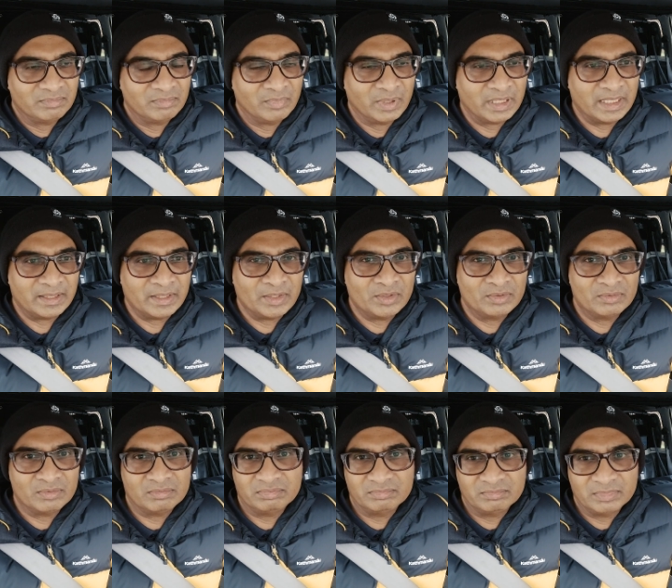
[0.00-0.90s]
whether
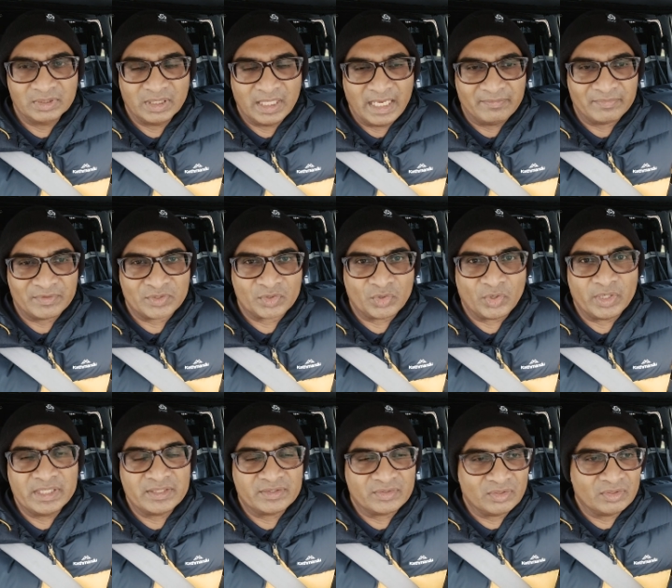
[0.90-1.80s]
you have
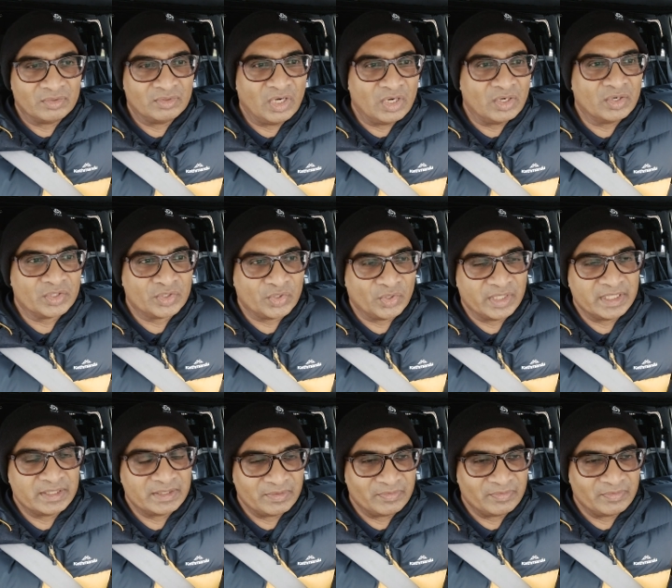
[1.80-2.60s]
choice or not a choice,